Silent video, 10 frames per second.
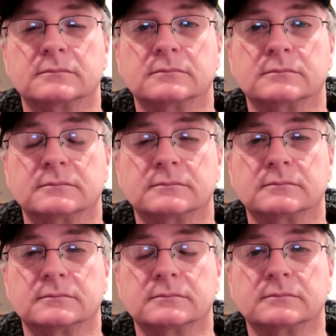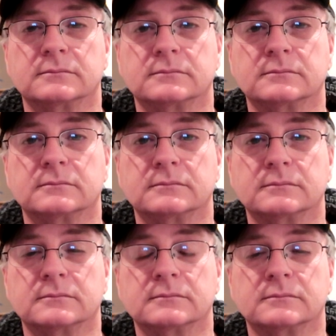
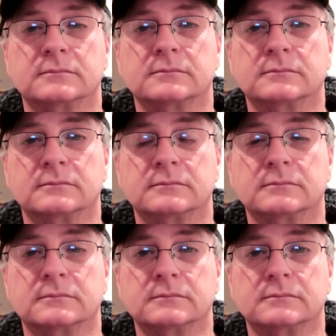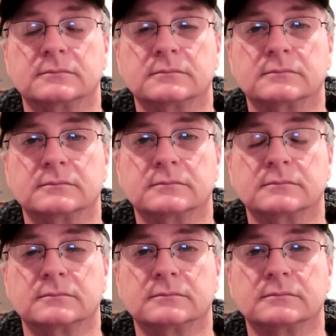
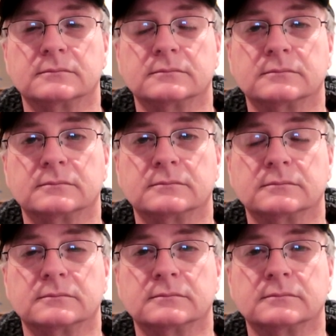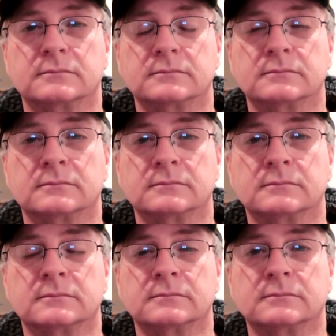
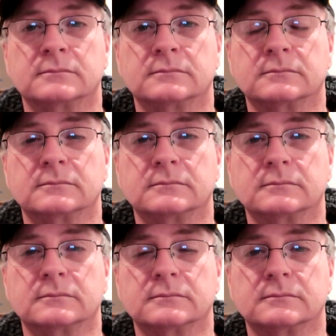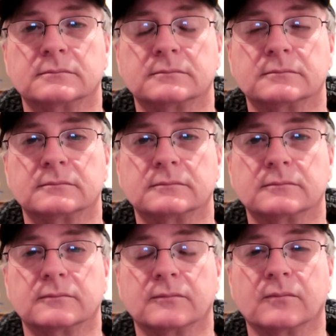
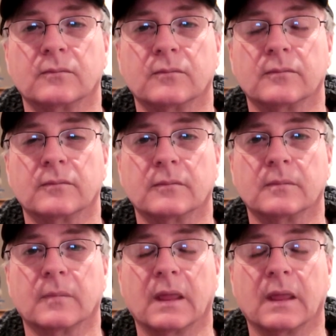(not speaking)